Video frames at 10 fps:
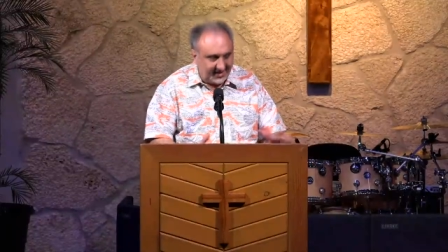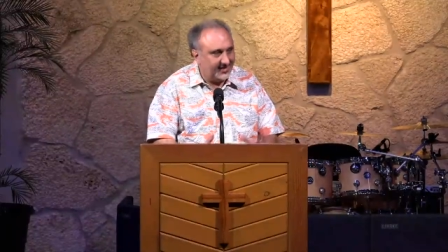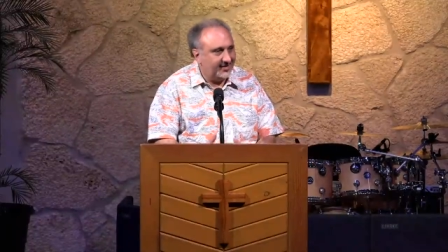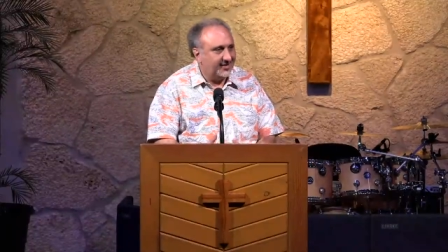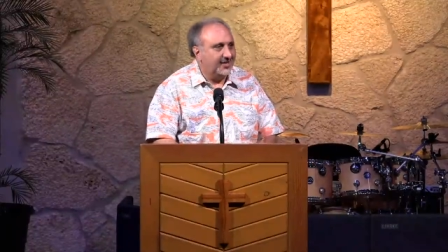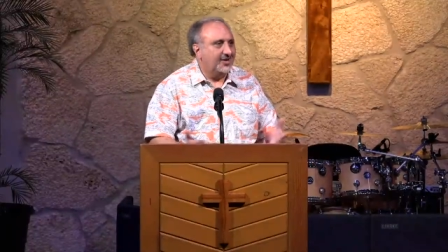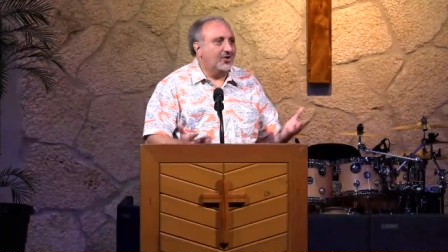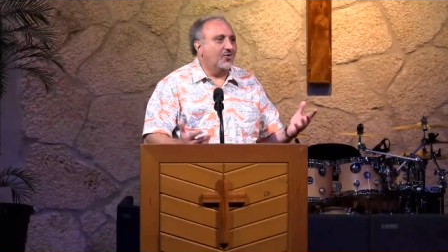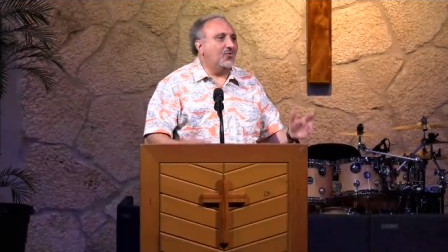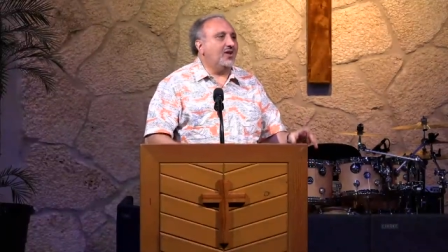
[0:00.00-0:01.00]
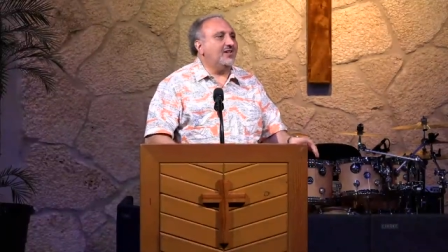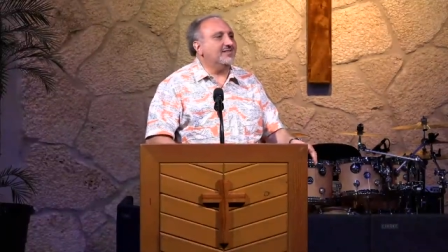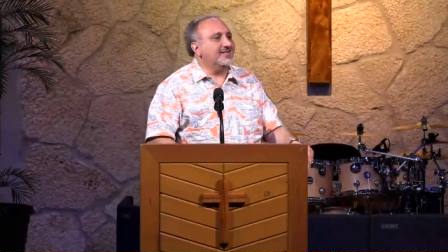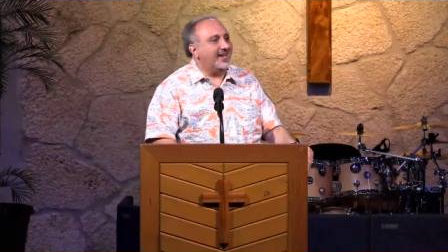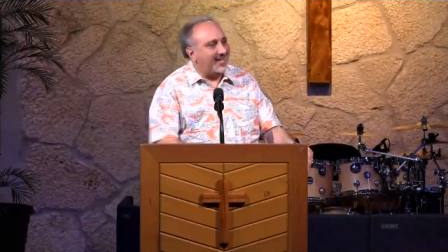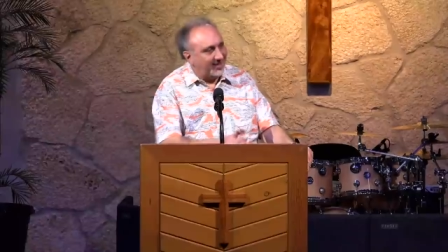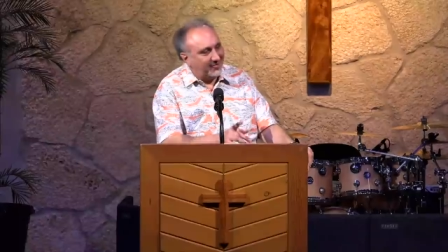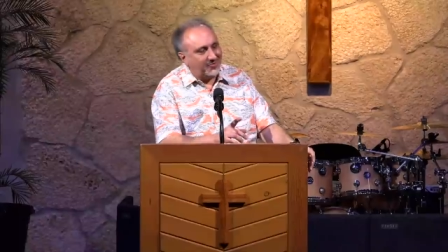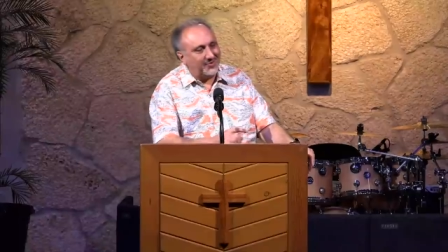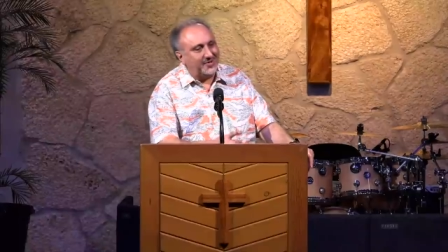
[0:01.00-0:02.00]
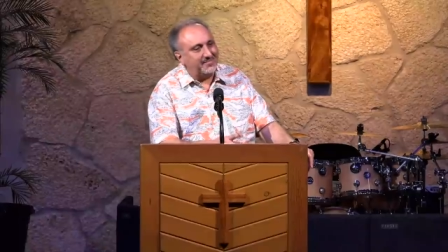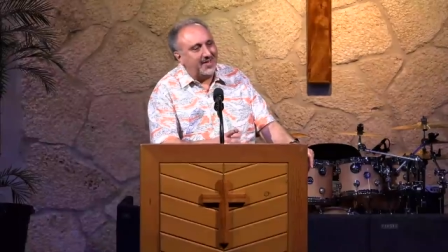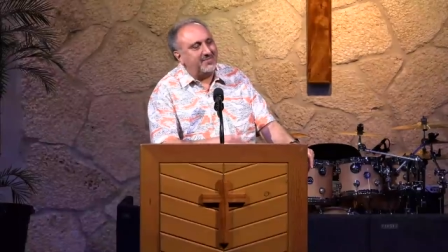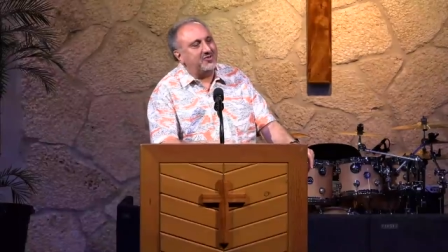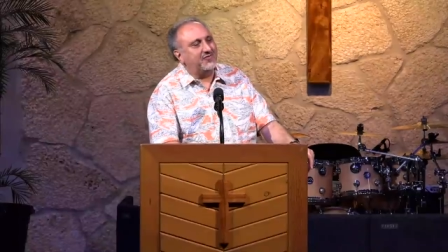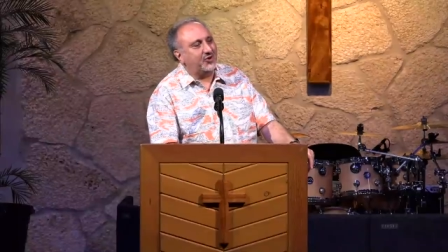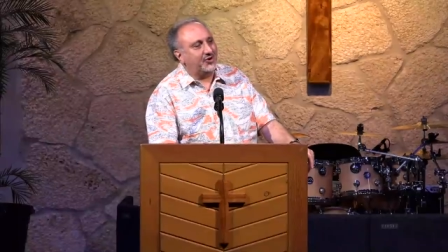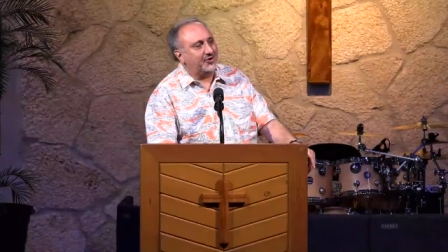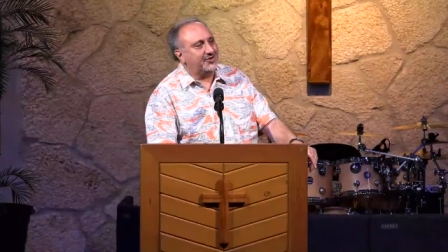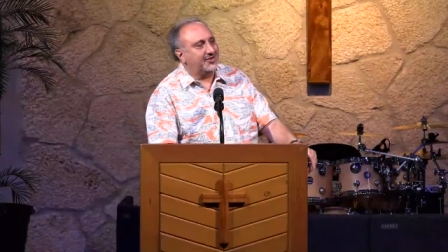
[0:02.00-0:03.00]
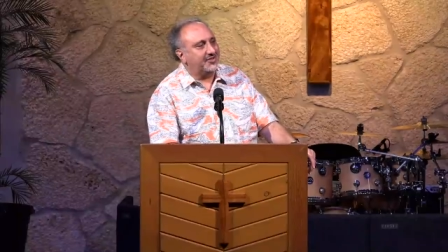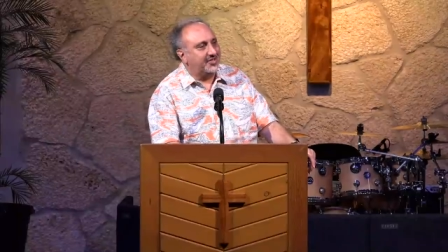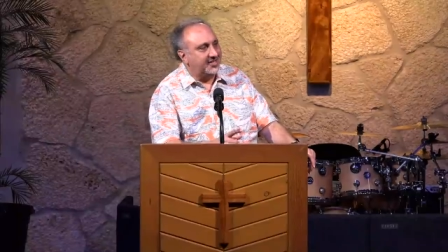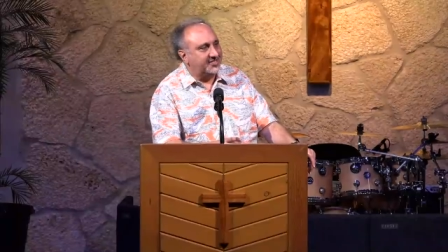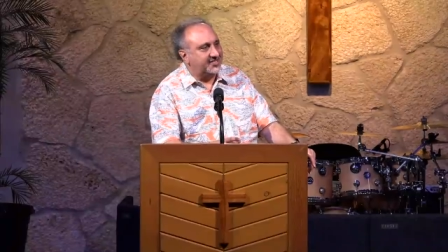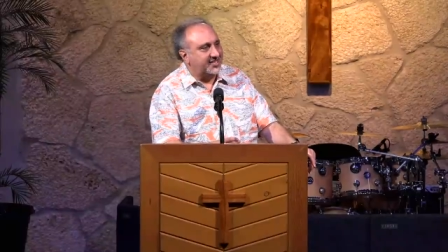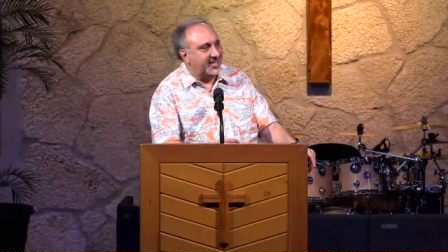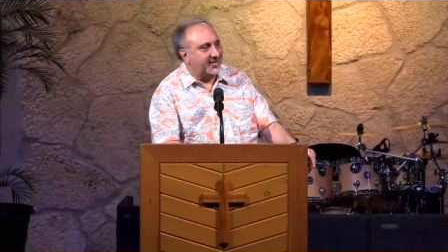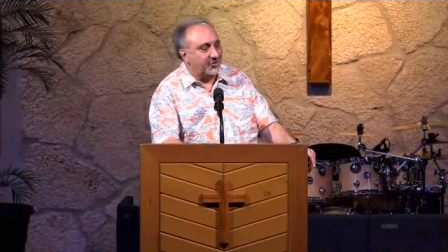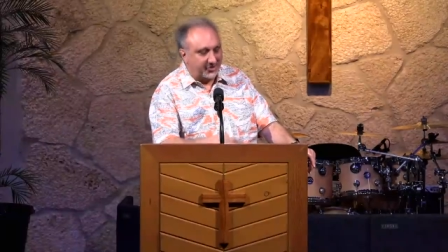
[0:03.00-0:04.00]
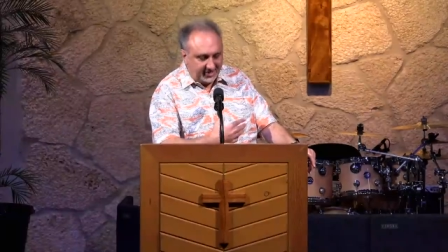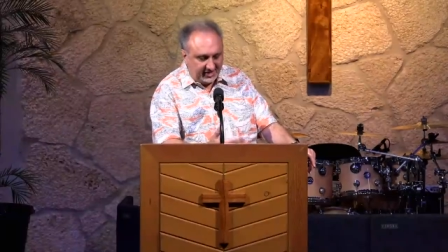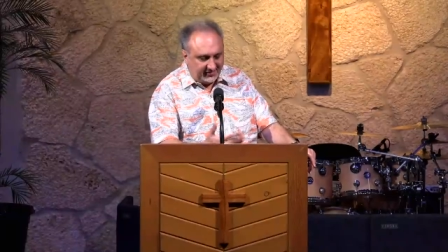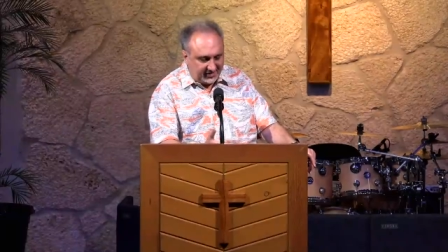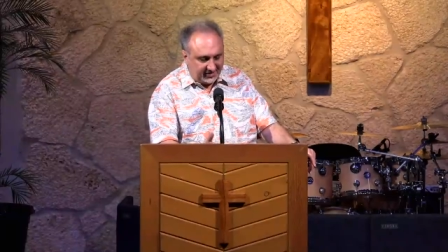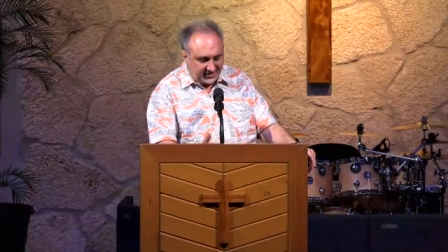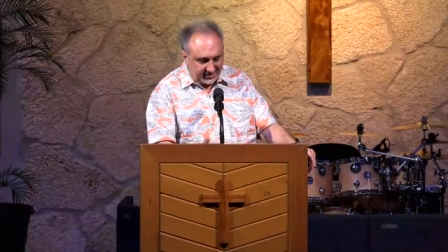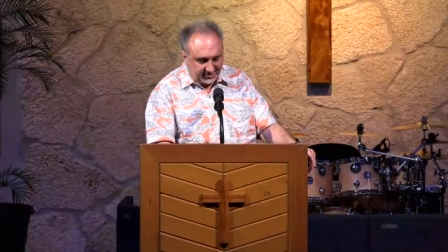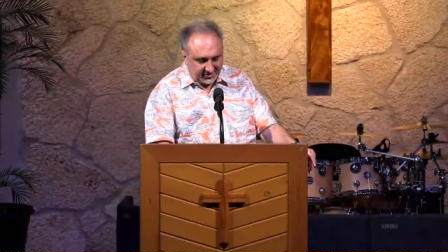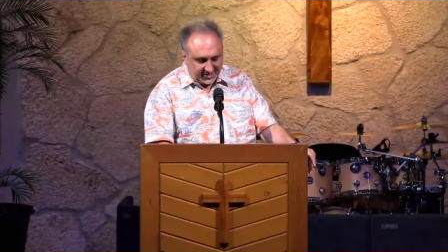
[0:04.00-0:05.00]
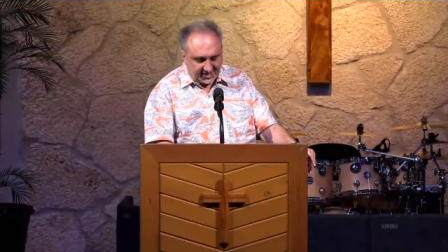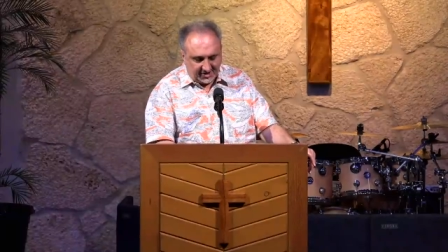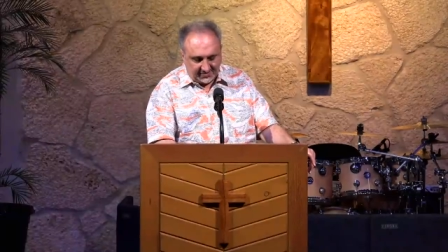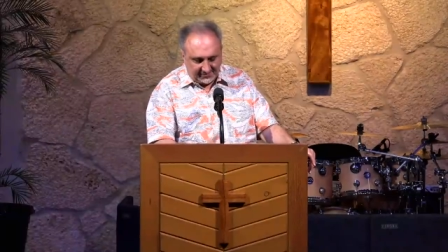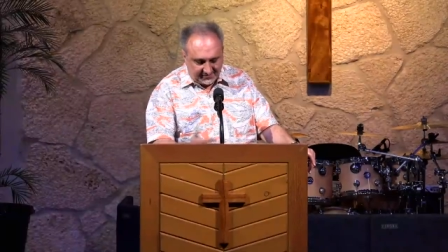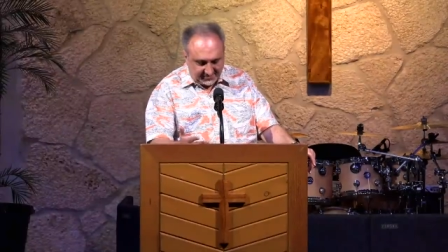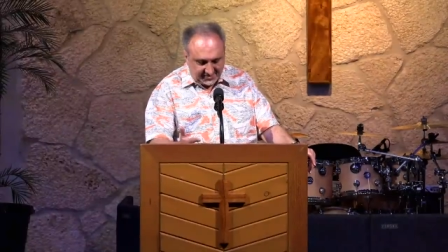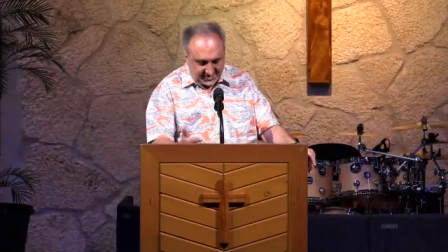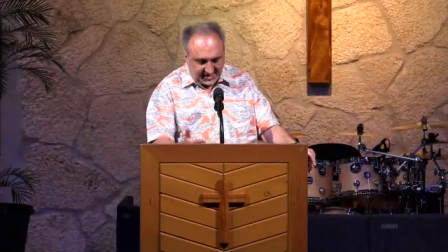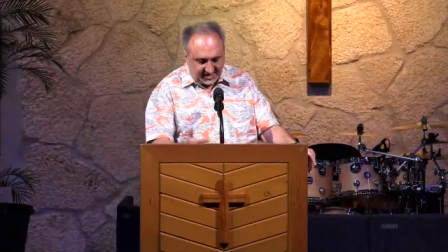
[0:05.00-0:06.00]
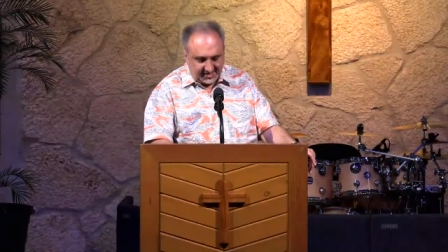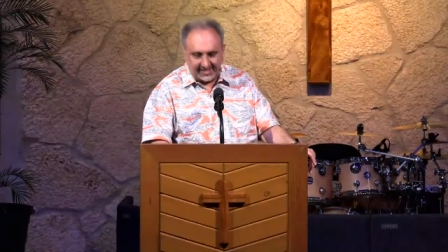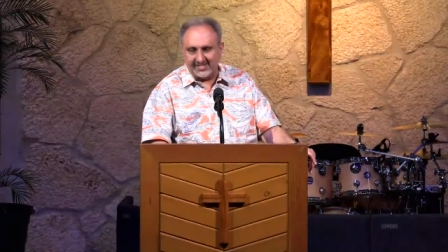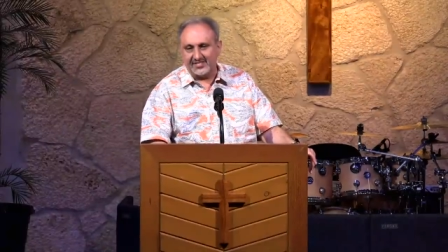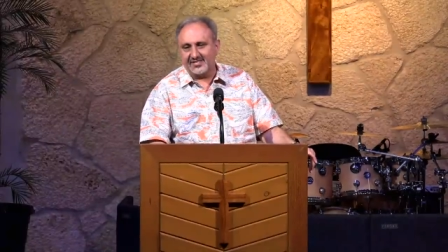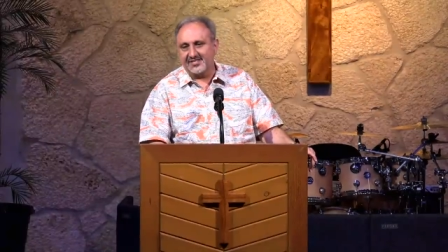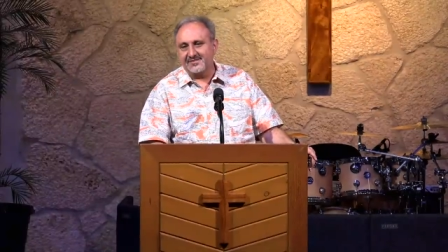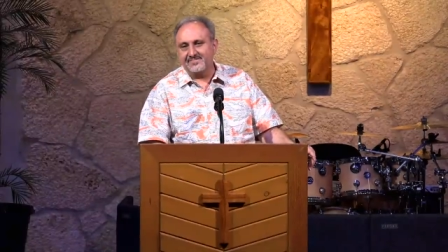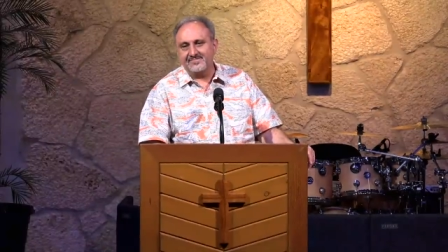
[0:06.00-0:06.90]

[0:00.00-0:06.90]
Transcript: Wait, well, maybe you've heard this said, or even yourself said this.